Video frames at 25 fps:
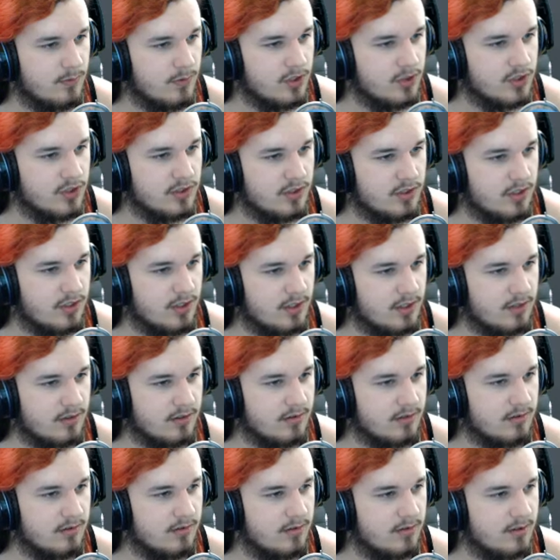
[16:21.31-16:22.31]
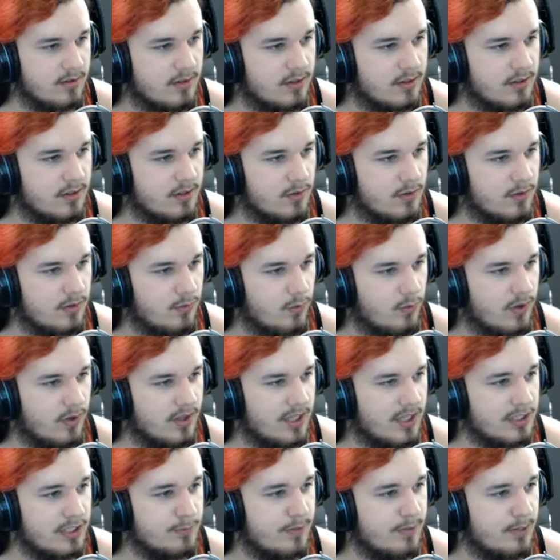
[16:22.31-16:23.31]
Which is good.
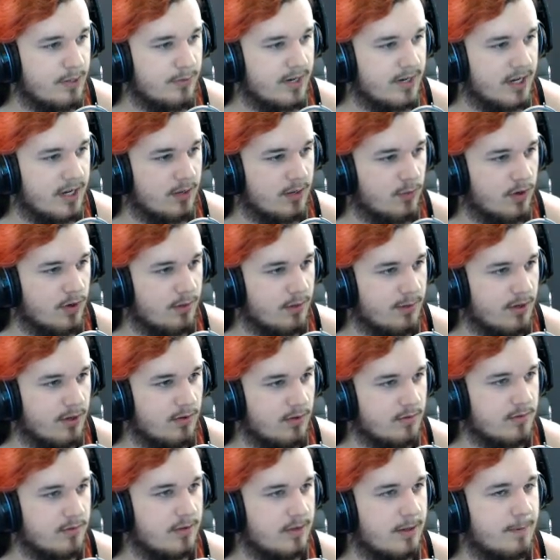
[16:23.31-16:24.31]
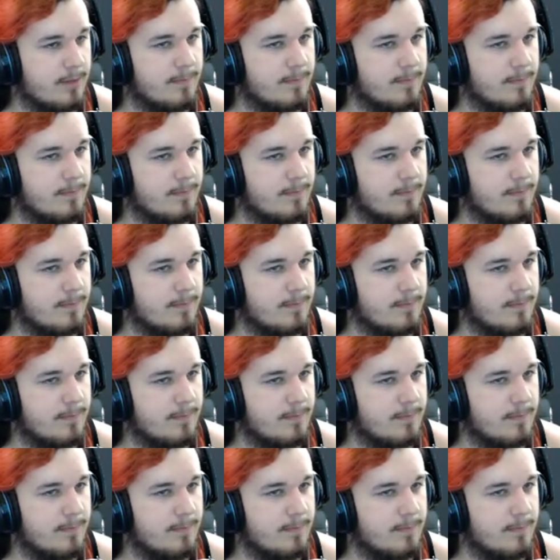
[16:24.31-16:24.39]
One less bear we gotta worry about.